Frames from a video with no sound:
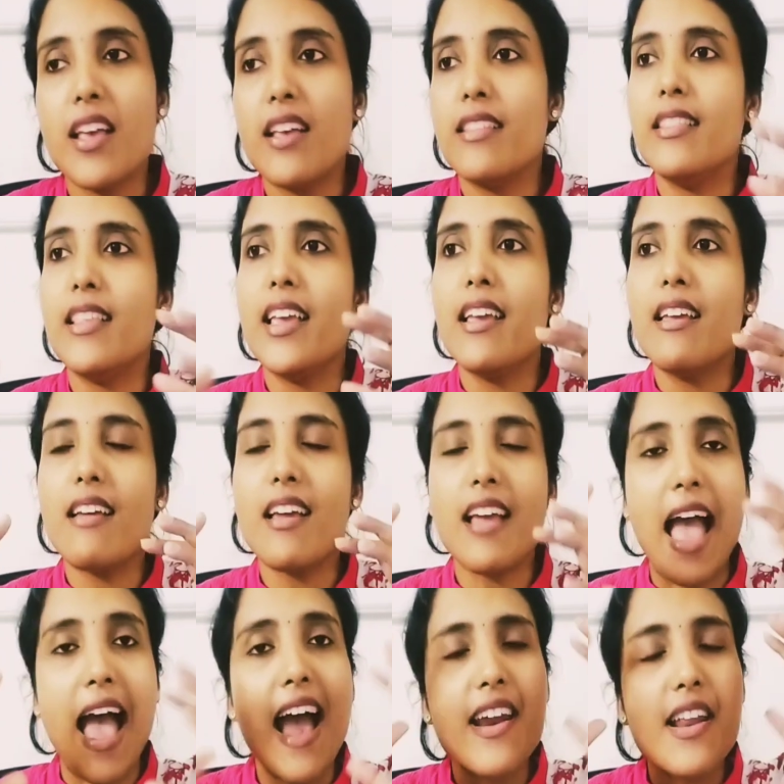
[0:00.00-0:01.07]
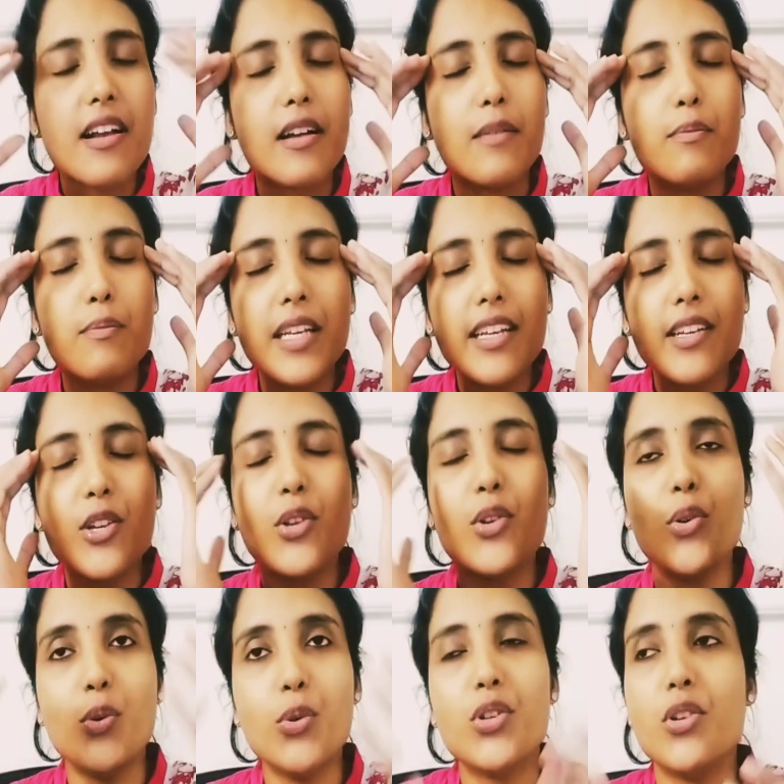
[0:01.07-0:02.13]
they had a complete
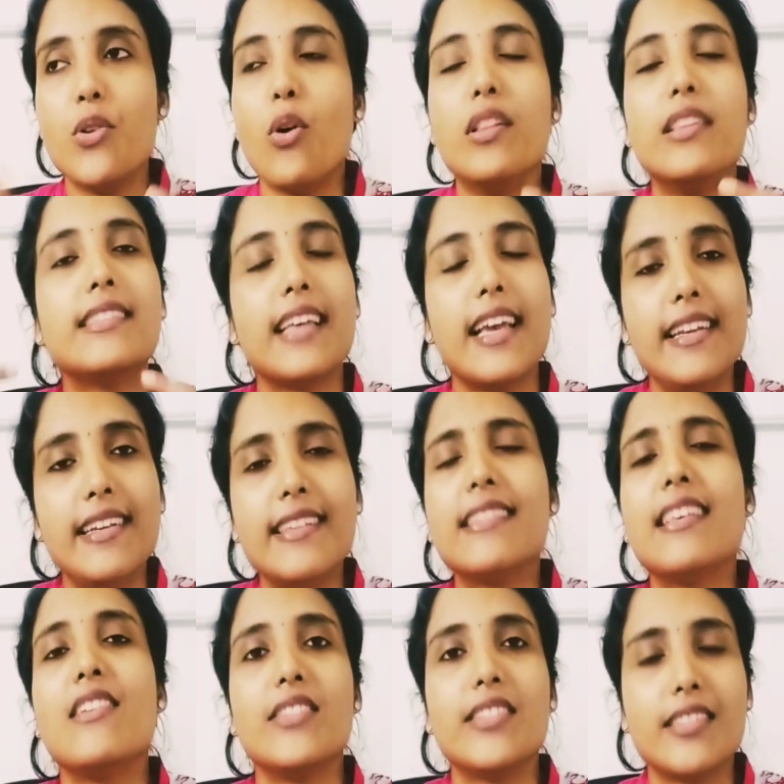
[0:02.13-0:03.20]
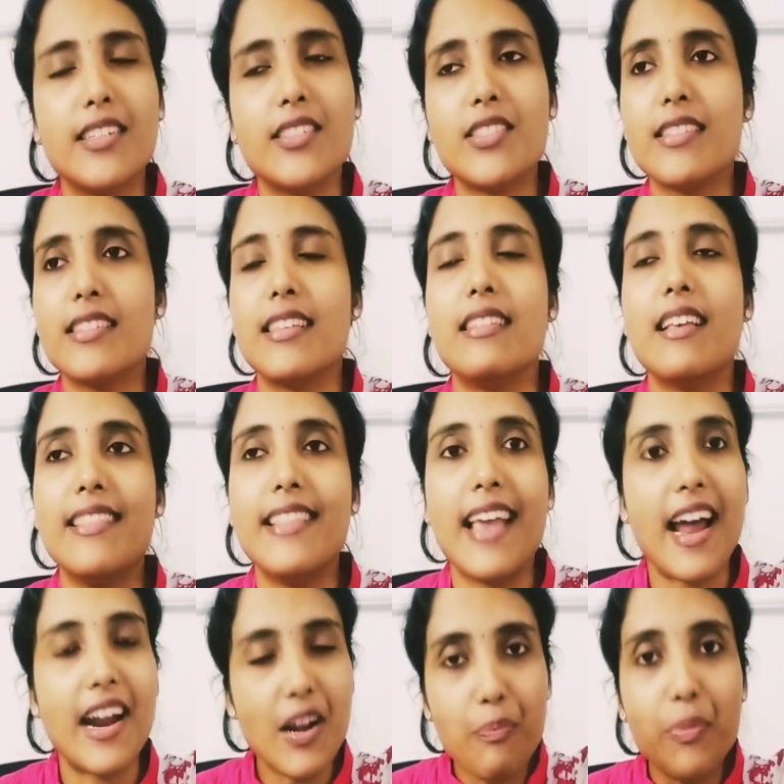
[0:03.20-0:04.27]
notion, all the scientists and researchers, they
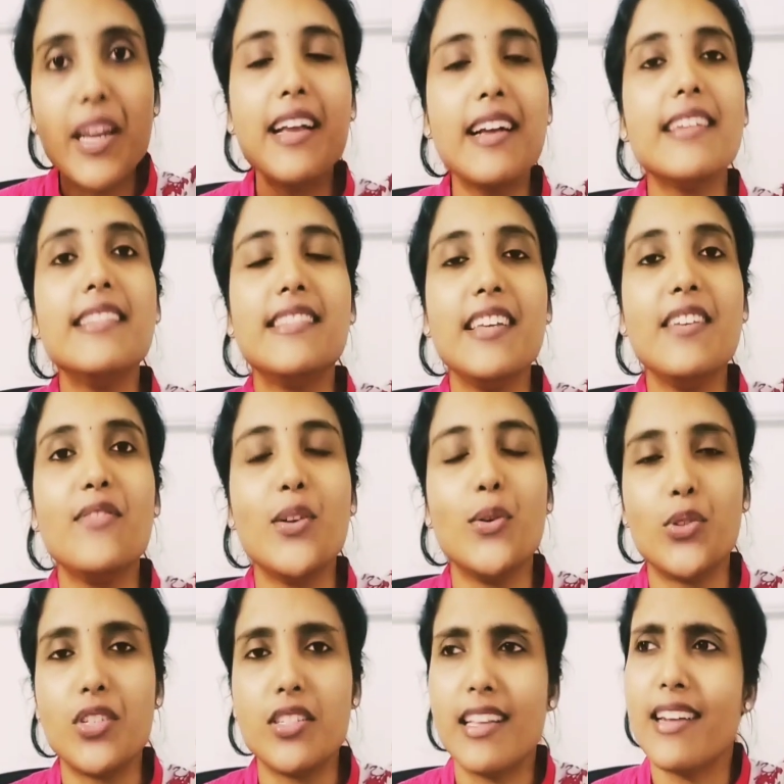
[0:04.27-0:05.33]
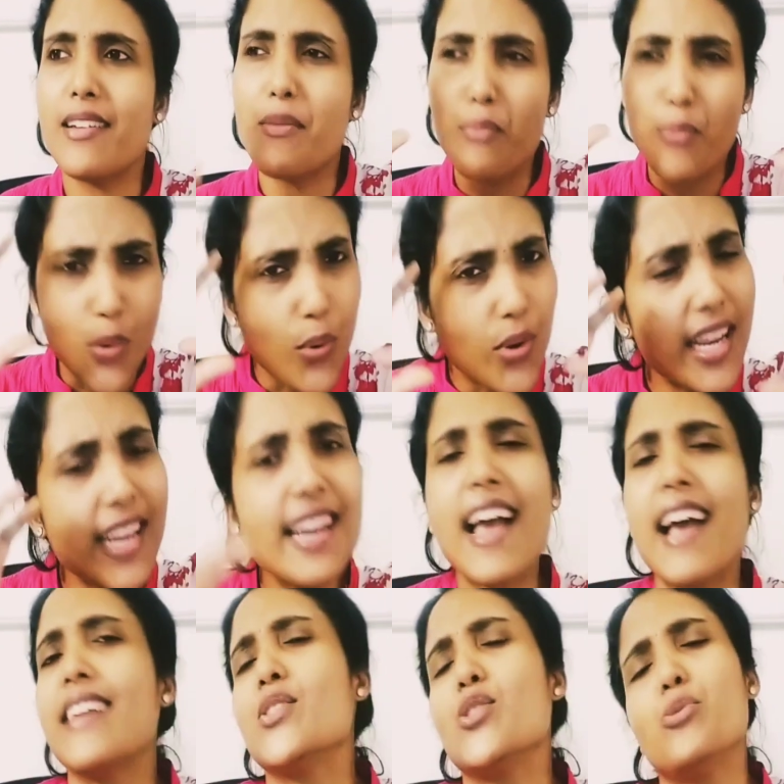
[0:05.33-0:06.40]
had a preconceived notion that protein
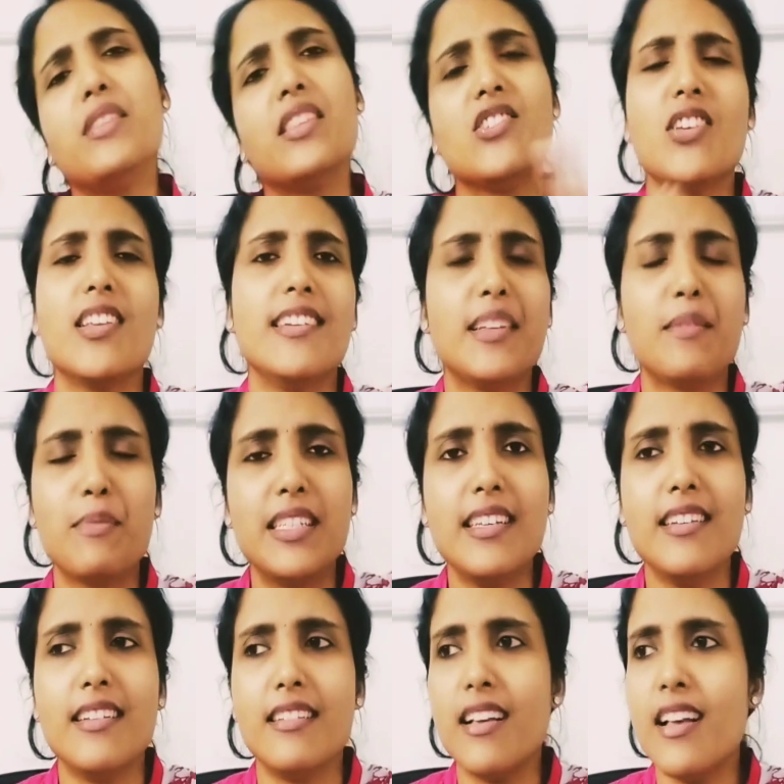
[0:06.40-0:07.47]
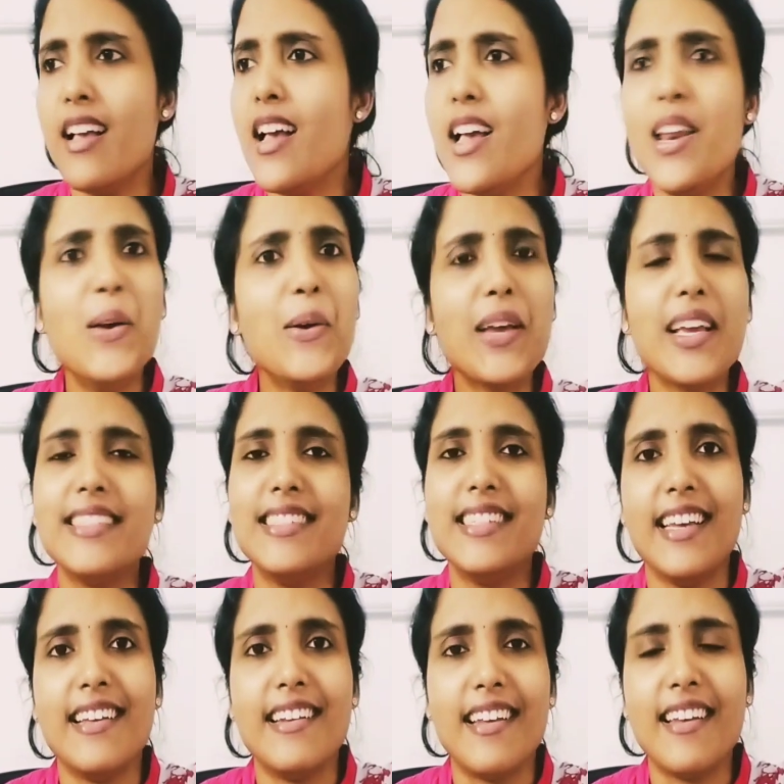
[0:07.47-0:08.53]
has to be the genetic material. Look at
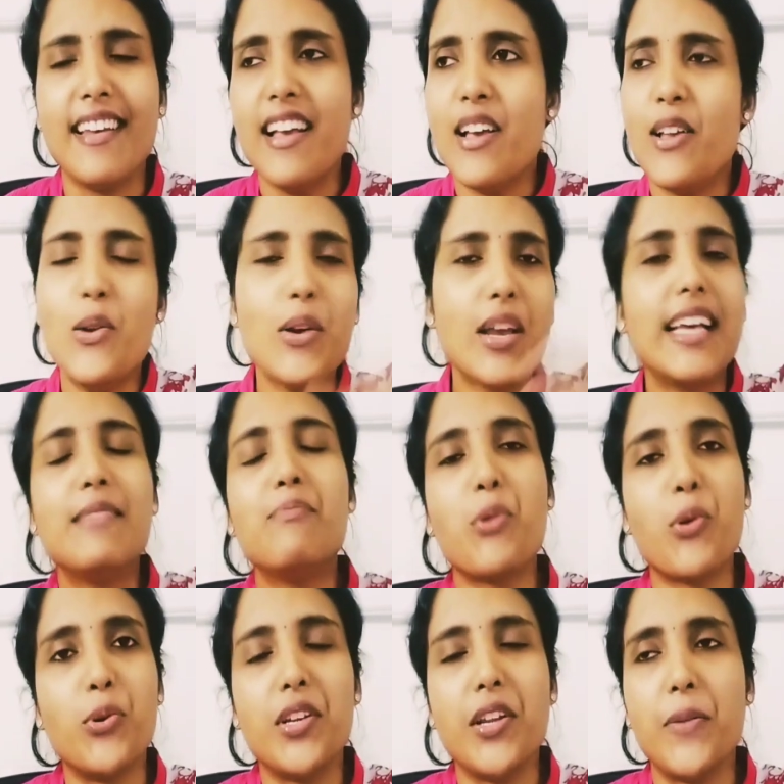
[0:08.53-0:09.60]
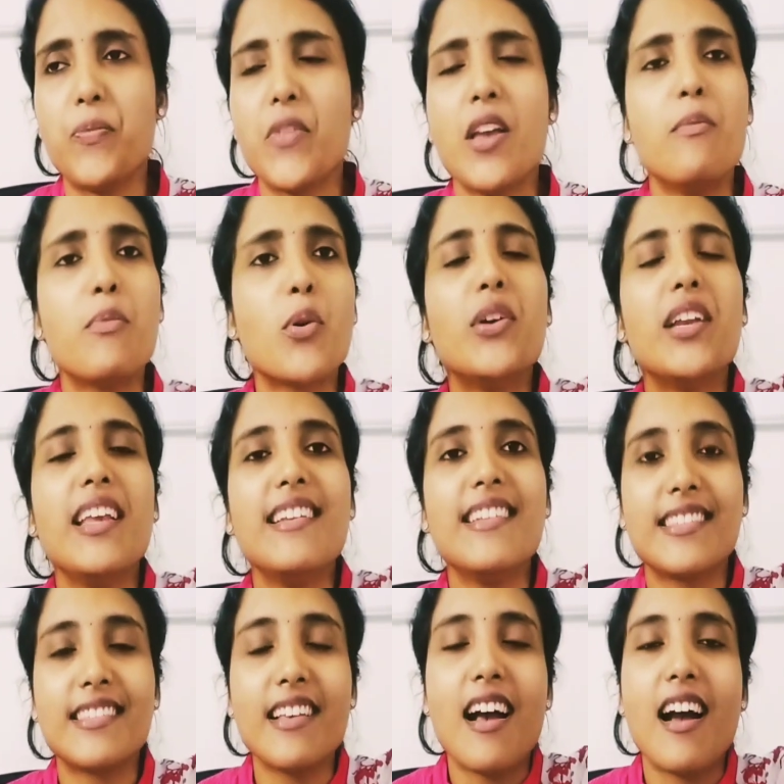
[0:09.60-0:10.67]
DNA, look at protein. Protein is